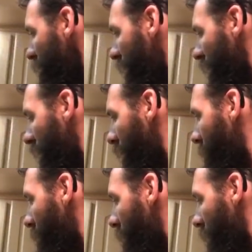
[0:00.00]
I
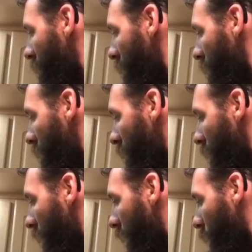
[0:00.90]

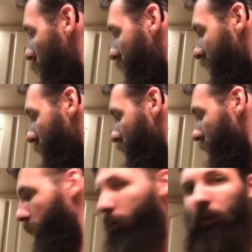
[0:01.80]
want to get with
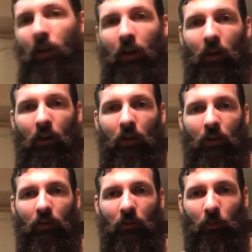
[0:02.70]
some
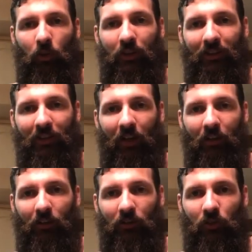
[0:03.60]
good
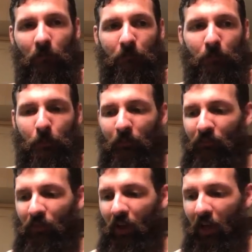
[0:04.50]
designers
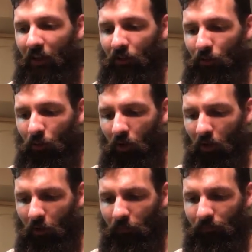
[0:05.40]
and do. I